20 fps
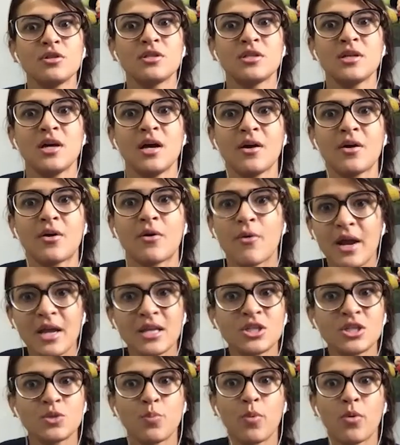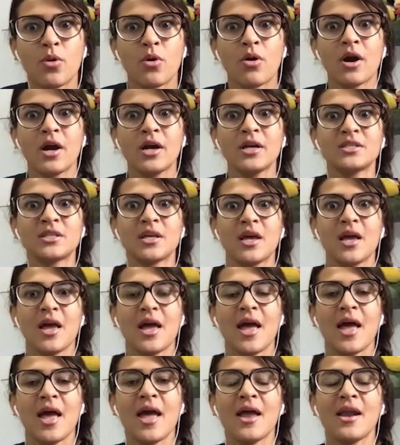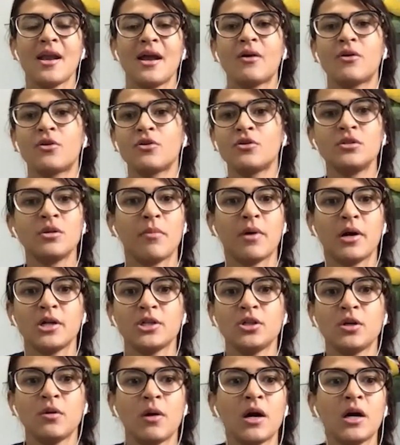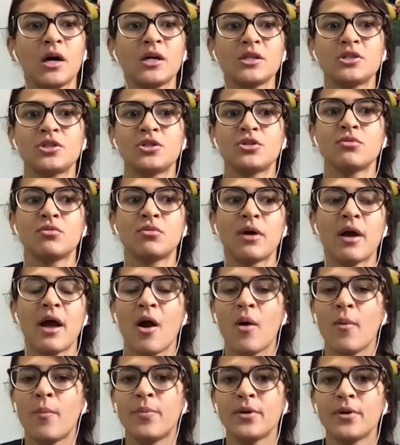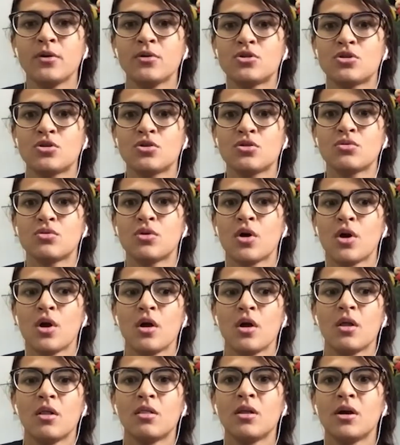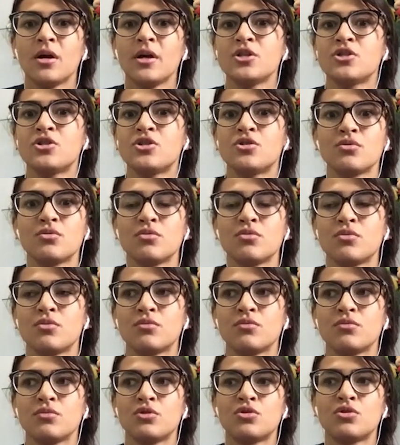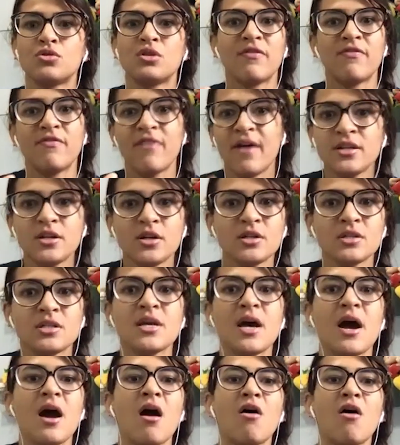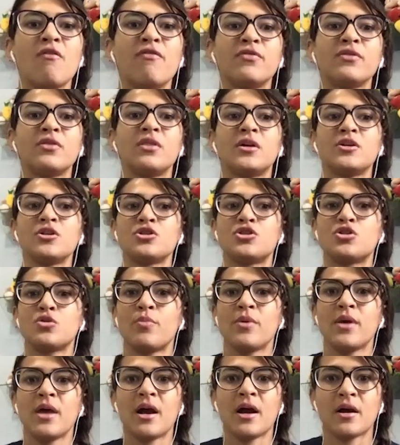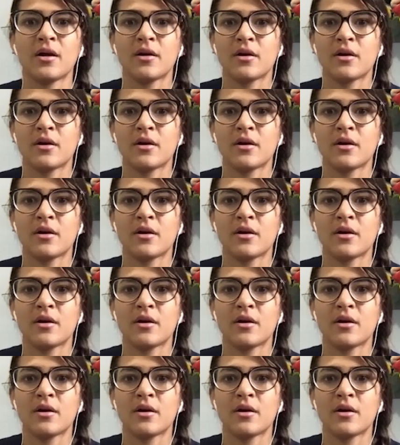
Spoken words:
a great sport and a good martial art to help you to learn to defend yourself, learn to be a